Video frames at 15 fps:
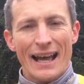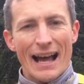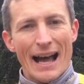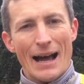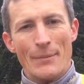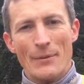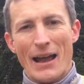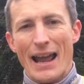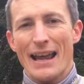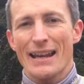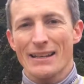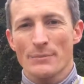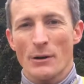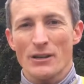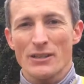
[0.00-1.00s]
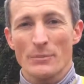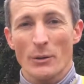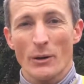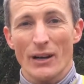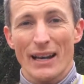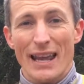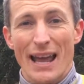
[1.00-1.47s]
Um, and most
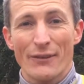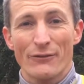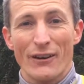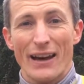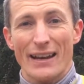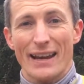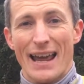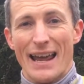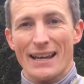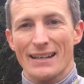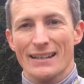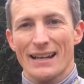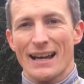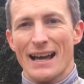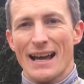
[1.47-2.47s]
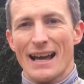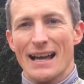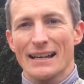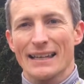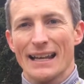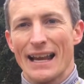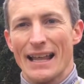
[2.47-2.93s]
importantly, have fun and
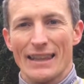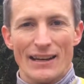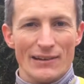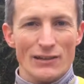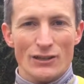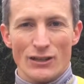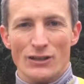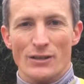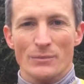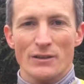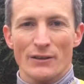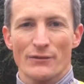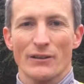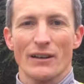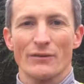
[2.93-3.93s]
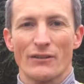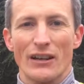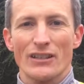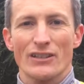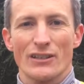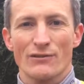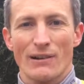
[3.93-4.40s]
uh, get out there and do some different
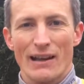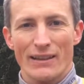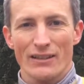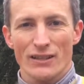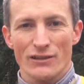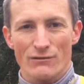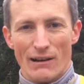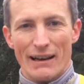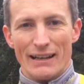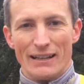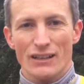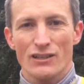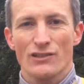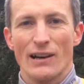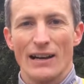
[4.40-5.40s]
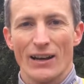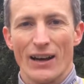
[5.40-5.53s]
adventures rather than just running in a straight